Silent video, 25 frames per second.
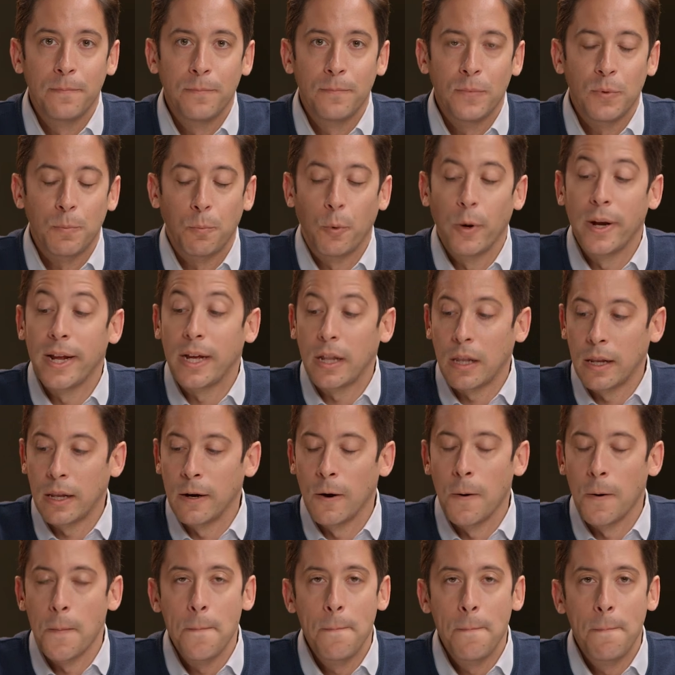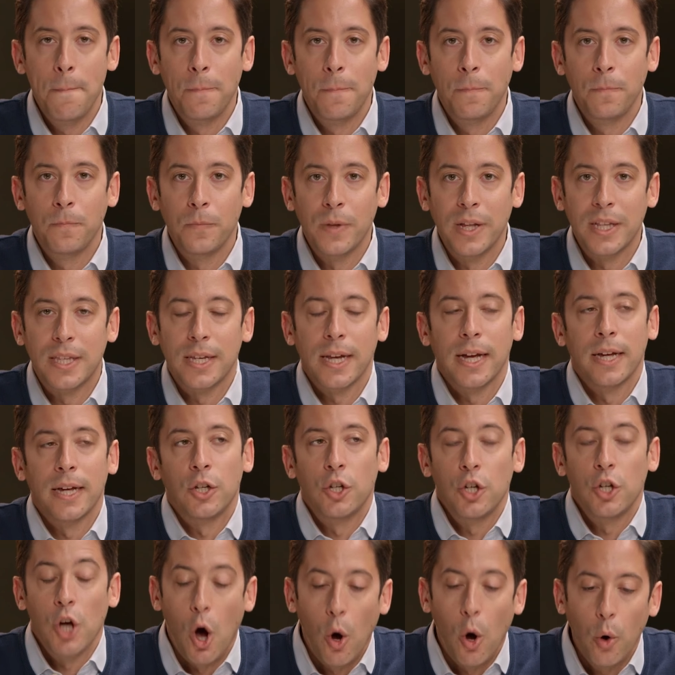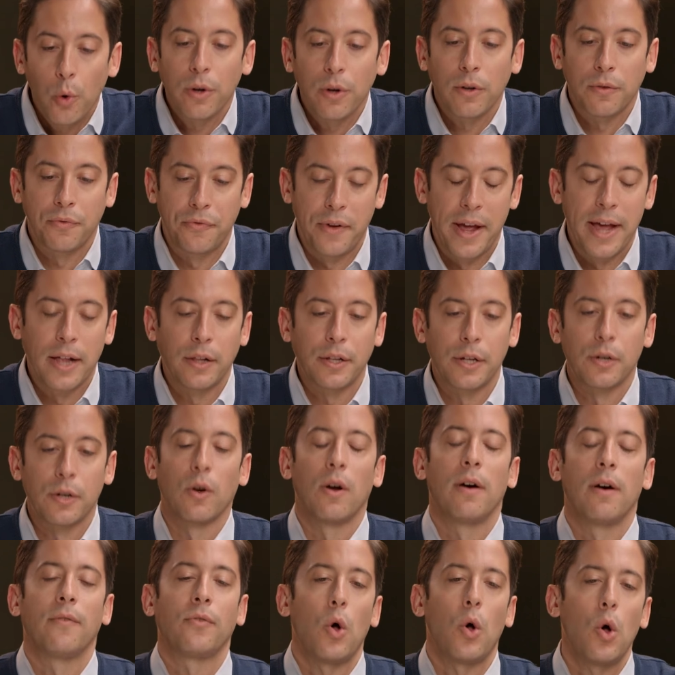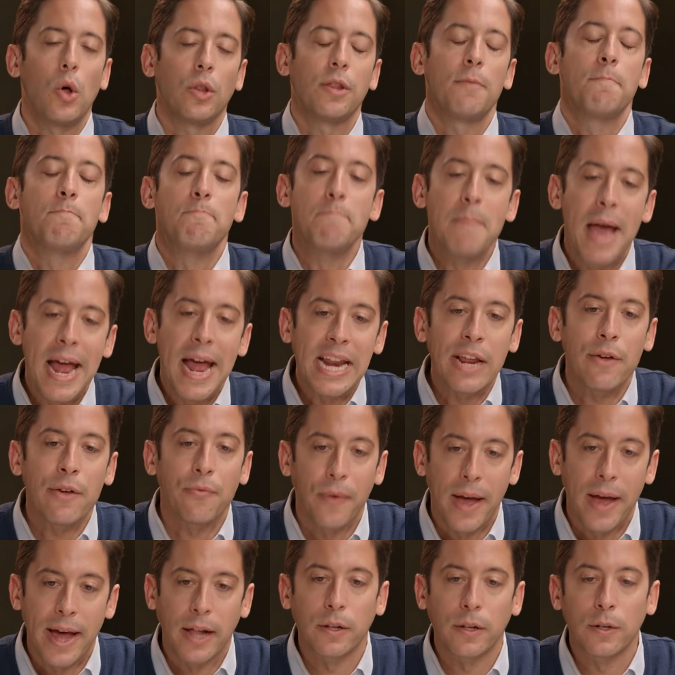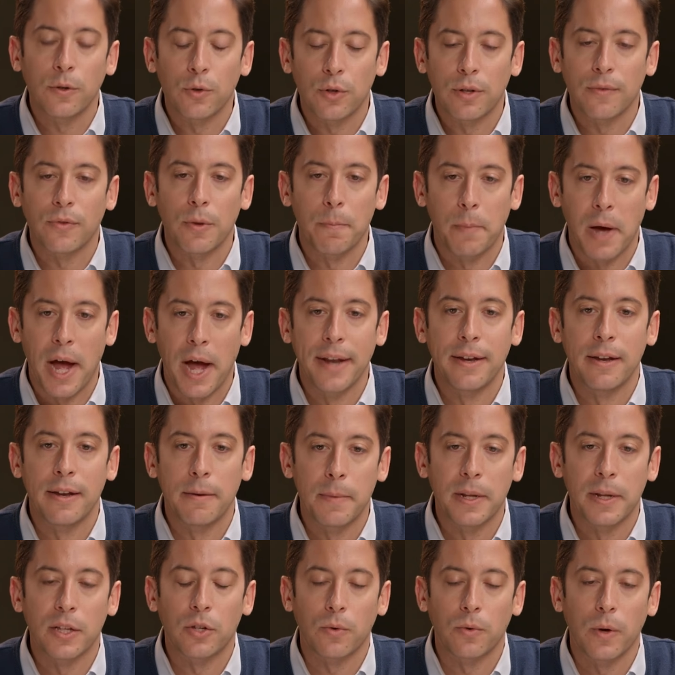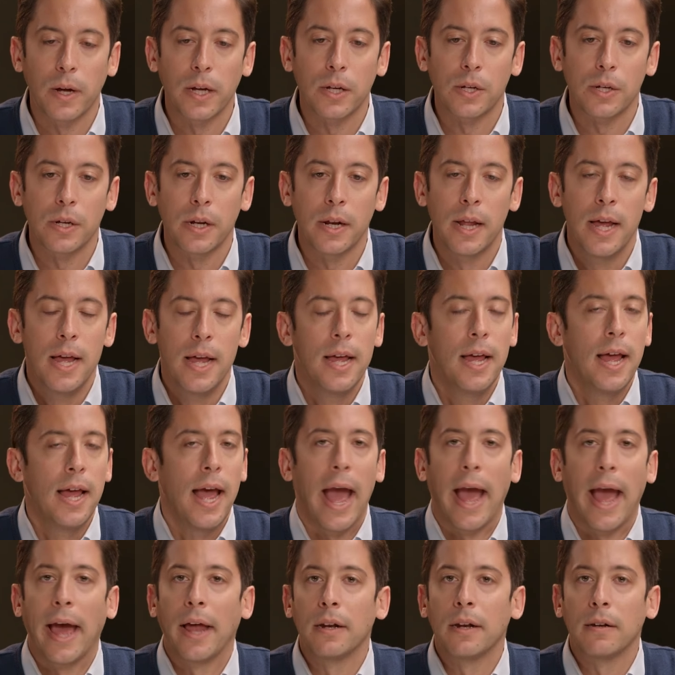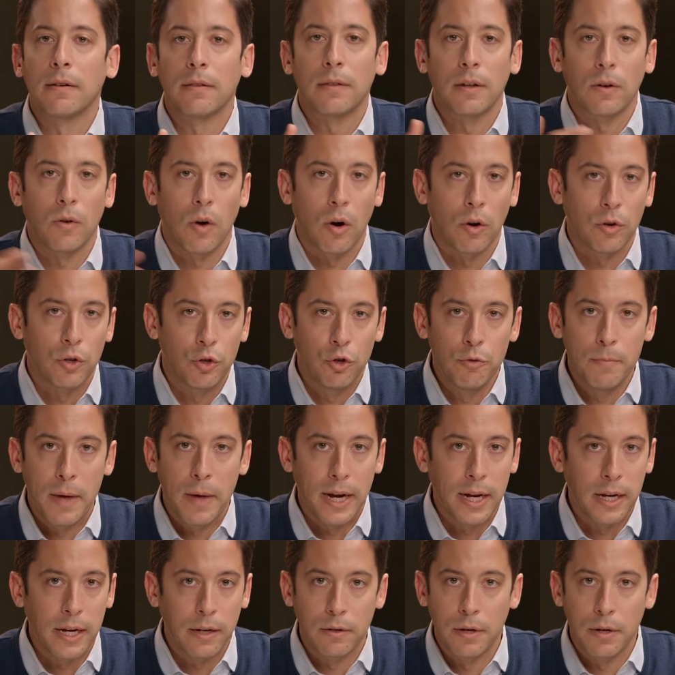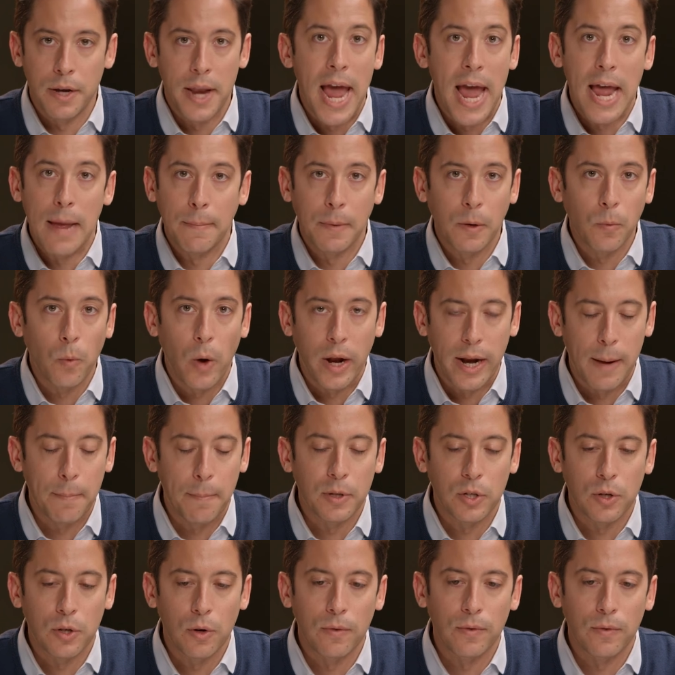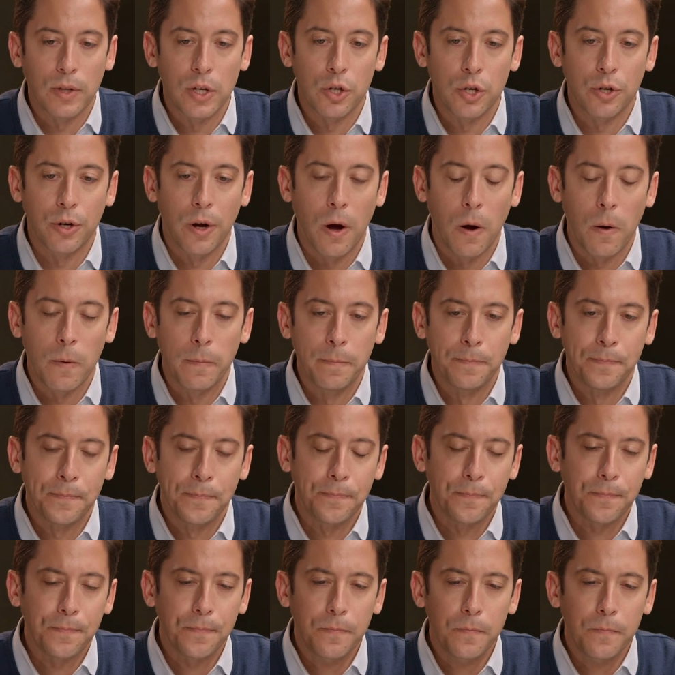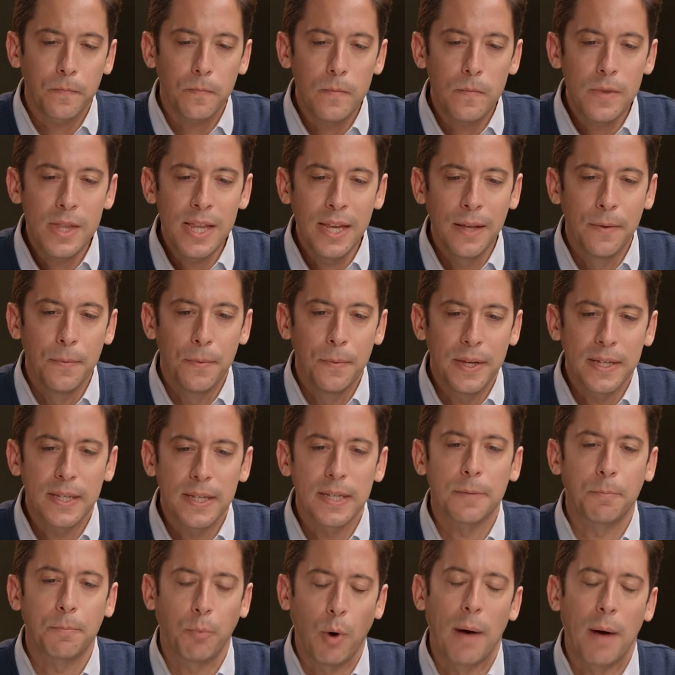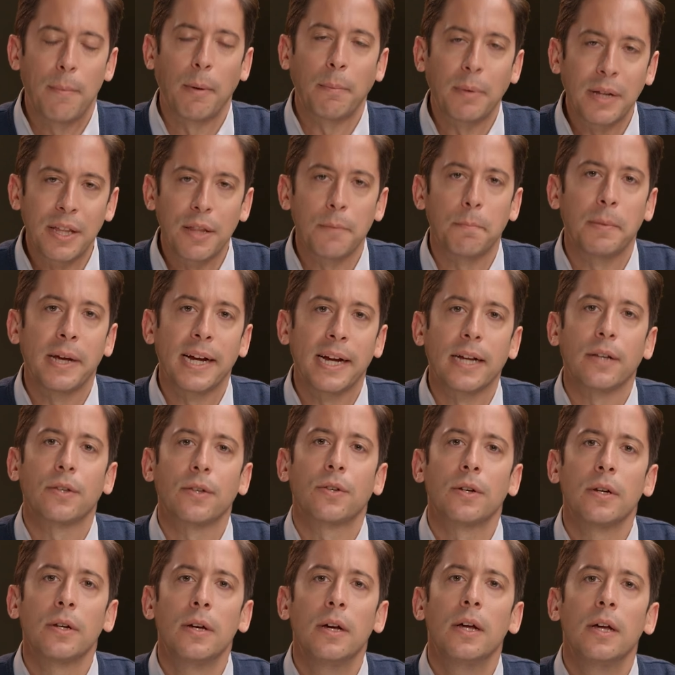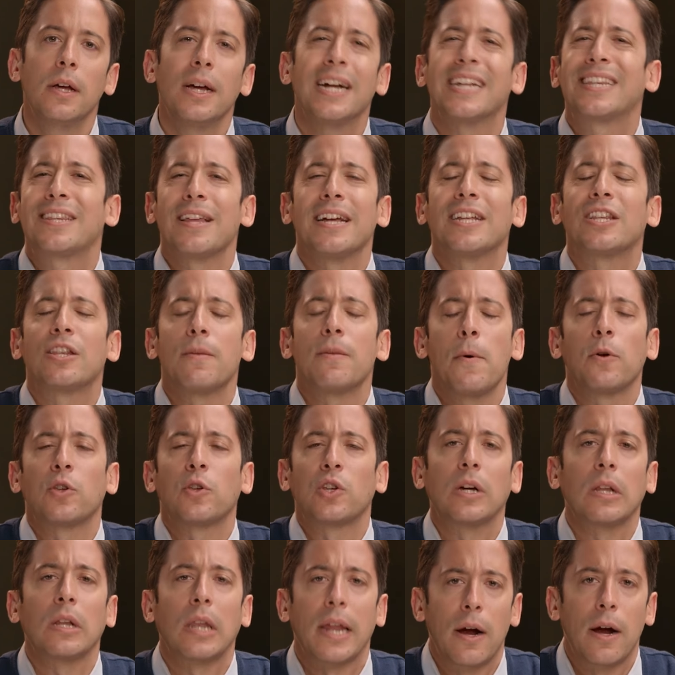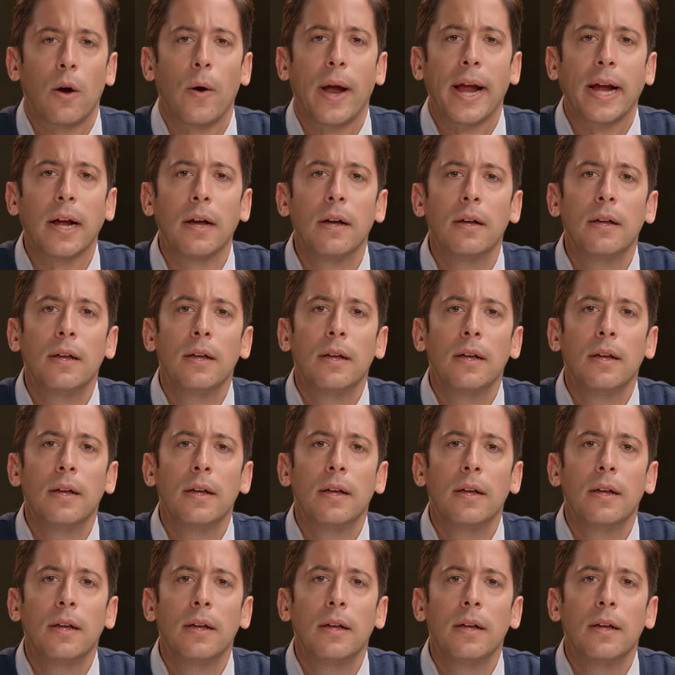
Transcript: It's pretty clear. It's a, a, total failure. Of all the many failures of the Biden administration, and there are too many to name in one episode of this show, this is probably the biggest. It's, it's the most glaring.